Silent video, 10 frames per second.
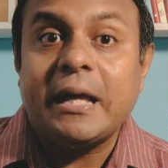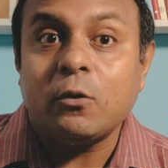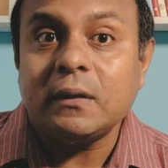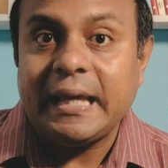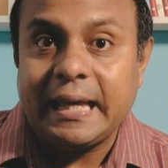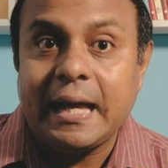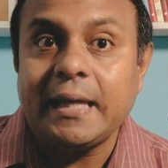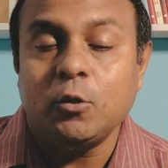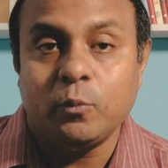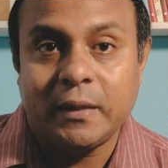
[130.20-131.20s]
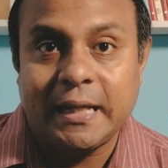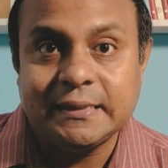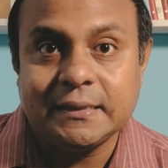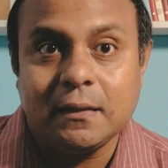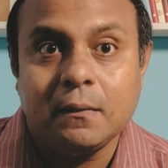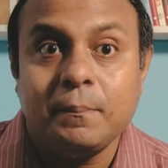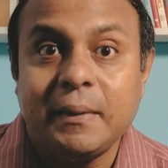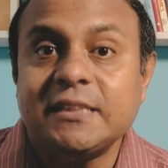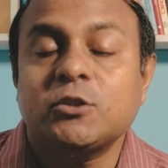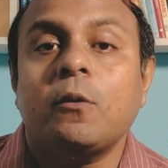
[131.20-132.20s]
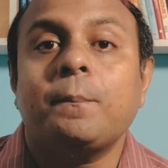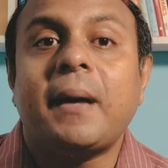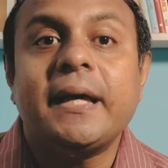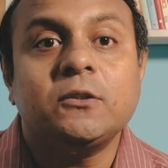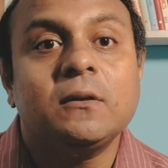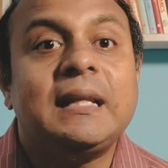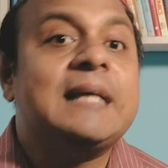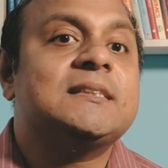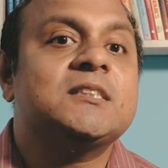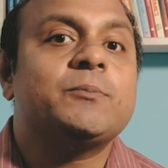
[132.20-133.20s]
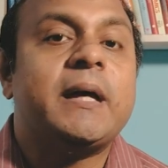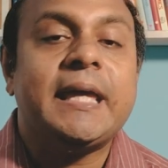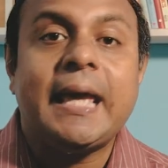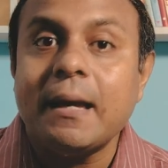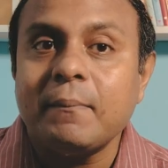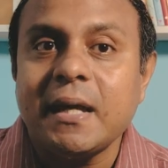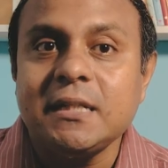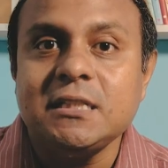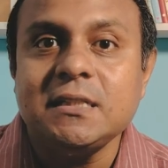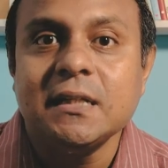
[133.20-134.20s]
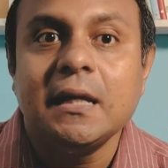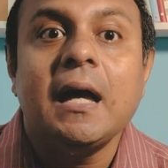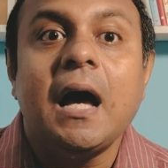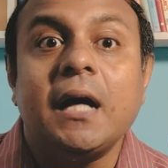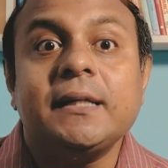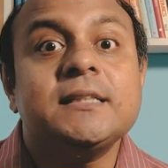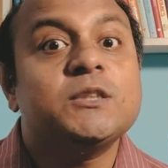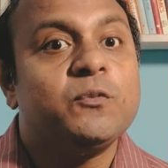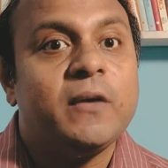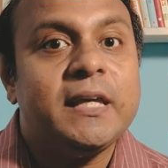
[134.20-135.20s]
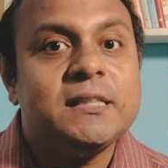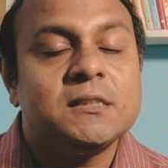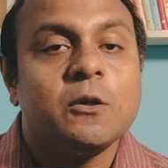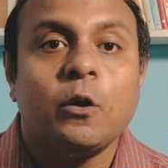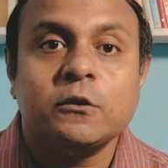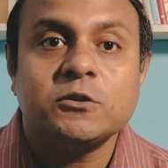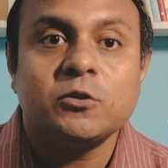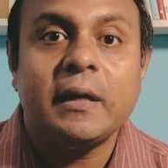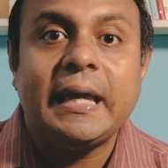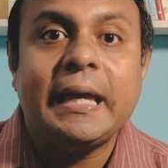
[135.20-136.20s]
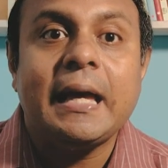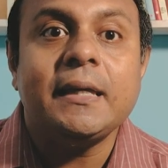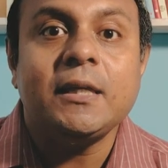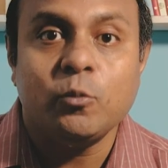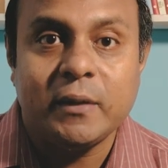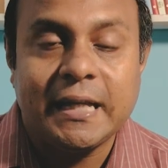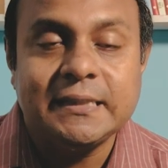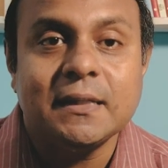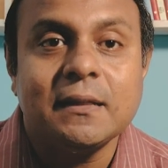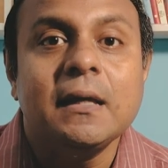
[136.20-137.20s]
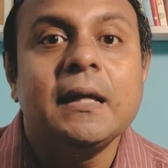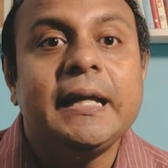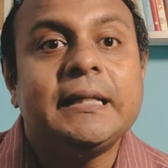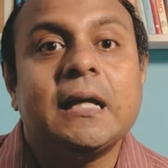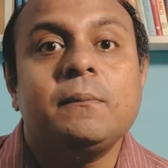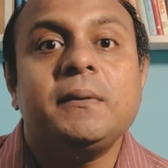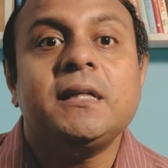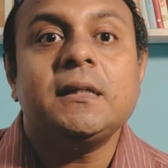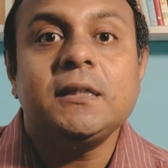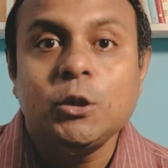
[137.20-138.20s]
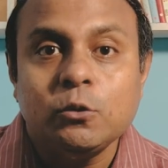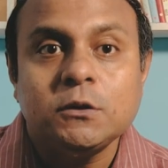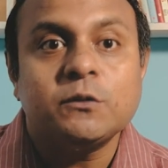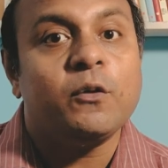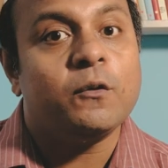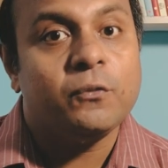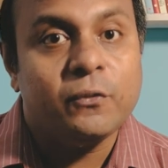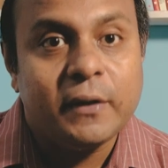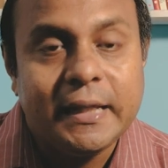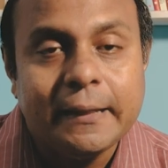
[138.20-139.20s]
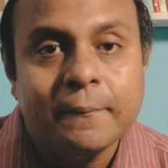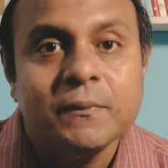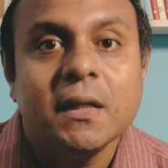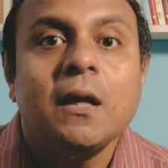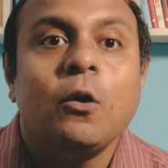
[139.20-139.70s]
Parrot AI humanizer based on Python, licensed by MIT, Hugging Face, also AI humanizer. It can be used for free.